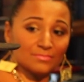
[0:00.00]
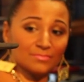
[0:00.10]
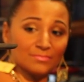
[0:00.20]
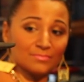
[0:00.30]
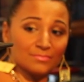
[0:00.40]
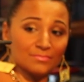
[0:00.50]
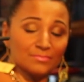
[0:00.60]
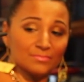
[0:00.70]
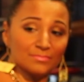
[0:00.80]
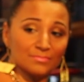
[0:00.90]

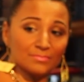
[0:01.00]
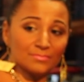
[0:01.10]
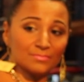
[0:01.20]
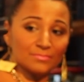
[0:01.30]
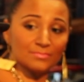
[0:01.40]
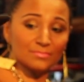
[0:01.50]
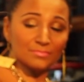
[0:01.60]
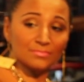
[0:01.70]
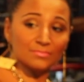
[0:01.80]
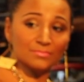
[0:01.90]

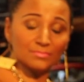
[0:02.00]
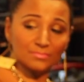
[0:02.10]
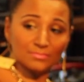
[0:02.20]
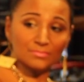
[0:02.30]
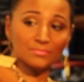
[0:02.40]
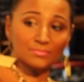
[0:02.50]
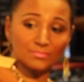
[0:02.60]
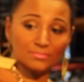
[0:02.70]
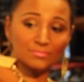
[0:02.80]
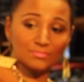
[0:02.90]

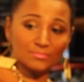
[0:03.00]
(not speaking)